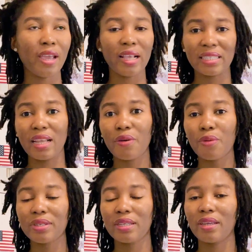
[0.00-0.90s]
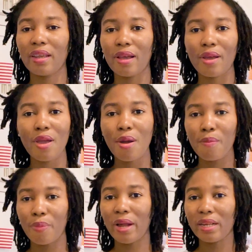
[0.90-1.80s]
It's not rosy here,
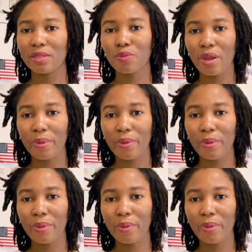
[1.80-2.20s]
but it's way